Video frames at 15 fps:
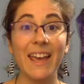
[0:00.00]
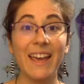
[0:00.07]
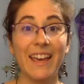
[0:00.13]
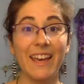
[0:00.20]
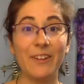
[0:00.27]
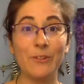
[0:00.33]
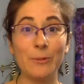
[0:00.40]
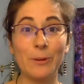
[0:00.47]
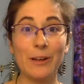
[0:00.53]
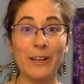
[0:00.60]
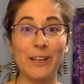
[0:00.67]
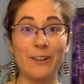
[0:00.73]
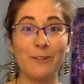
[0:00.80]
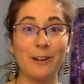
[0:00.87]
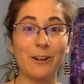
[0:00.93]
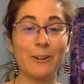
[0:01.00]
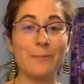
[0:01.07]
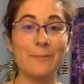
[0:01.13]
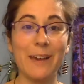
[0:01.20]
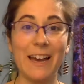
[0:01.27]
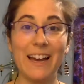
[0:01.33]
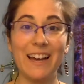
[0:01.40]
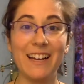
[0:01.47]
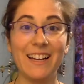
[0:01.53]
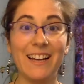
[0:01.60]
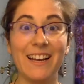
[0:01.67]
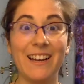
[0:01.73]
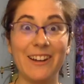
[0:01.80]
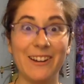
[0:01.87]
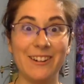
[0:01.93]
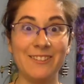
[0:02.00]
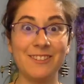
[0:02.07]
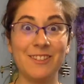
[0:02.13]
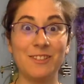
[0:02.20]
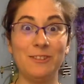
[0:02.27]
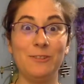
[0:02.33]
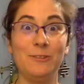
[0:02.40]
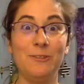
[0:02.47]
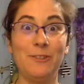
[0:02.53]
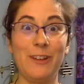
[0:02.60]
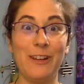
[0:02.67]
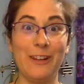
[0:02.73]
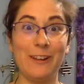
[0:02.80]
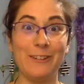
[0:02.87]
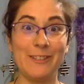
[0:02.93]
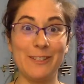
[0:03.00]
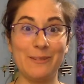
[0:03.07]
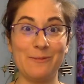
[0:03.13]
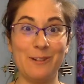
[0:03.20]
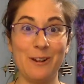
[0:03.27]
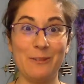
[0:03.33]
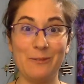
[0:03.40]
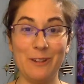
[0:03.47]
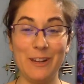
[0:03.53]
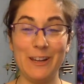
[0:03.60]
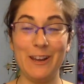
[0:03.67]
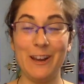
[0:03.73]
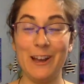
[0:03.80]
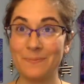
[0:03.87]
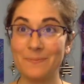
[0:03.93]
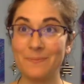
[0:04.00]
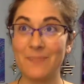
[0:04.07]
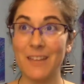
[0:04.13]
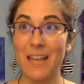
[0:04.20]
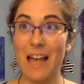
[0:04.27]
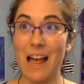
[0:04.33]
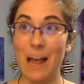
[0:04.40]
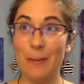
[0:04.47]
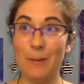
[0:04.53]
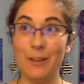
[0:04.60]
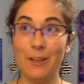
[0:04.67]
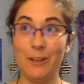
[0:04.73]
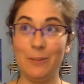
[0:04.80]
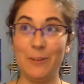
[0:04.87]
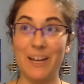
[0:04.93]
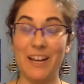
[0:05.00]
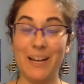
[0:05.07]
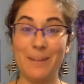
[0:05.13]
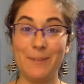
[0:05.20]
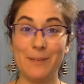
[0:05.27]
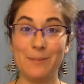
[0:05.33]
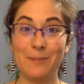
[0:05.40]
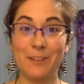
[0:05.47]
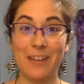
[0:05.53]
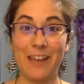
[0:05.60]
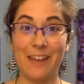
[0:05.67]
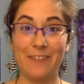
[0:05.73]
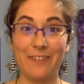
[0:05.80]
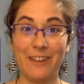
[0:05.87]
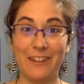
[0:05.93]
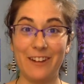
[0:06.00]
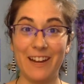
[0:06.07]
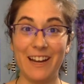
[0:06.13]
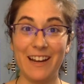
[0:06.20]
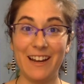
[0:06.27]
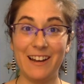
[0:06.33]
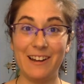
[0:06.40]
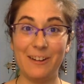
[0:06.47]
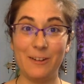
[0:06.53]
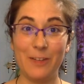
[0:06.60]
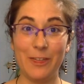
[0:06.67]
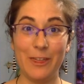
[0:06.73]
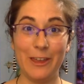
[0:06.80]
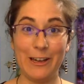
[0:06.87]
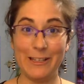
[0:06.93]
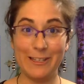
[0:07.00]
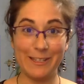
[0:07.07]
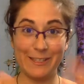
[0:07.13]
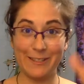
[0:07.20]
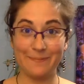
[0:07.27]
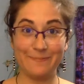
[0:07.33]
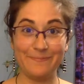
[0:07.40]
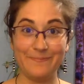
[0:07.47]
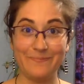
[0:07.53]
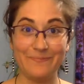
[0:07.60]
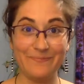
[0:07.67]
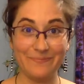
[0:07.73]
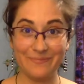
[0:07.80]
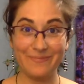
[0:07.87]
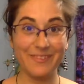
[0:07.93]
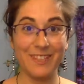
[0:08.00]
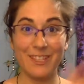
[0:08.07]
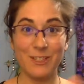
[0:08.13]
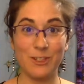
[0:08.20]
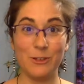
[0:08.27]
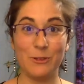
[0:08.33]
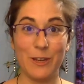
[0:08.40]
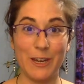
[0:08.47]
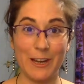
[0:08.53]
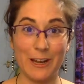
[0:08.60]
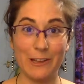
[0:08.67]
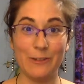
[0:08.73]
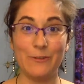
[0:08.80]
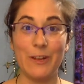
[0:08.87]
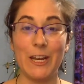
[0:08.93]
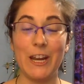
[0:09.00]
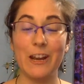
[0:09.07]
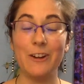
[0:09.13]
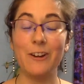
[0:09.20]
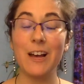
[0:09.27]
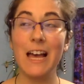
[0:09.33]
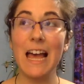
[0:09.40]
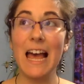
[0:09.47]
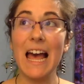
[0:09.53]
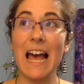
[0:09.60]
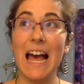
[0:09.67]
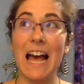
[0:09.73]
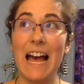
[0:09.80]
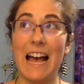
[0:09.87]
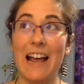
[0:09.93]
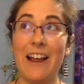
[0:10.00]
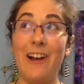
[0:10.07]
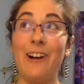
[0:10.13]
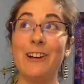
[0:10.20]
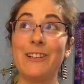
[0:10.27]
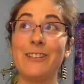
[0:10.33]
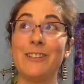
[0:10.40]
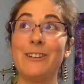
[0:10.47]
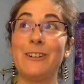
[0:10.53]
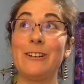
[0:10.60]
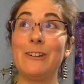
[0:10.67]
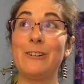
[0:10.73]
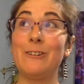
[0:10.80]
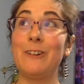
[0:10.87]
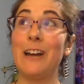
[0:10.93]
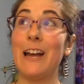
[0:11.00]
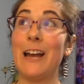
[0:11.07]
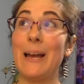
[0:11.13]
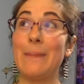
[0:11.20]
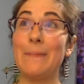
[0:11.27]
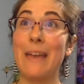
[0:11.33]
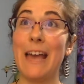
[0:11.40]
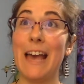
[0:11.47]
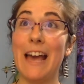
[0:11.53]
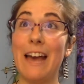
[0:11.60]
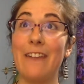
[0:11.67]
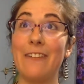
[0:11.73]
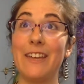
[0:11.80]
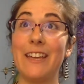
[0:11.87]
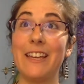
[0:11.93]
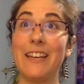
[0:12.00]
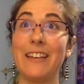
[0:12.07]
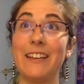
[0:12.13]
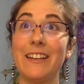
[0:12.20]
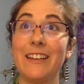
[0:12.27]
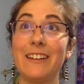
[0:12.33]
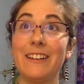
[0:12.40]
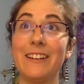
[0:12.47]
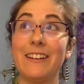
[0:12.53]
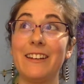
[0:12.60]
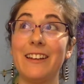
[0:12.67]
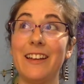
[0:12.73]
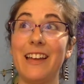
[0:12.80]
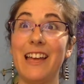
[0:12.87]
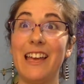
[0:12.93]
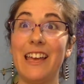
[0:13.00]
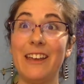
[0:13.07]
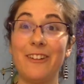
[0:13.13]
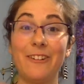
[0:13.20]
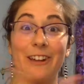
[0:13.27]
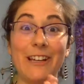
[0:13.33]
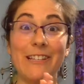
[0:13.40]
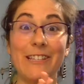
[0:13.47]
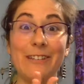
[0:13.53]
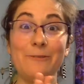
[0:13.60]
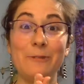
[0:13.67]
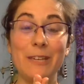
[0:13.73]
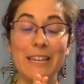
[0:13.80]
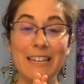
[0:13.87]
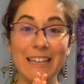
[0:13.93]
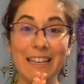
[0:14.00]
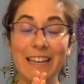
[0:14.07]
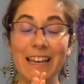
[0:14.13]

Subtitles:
Hey everybody, welcome back. I know, 2 videos in 1 week. I'm a little bit hyped up on caffeine right now, thus doing another video. I also am having a crazy week.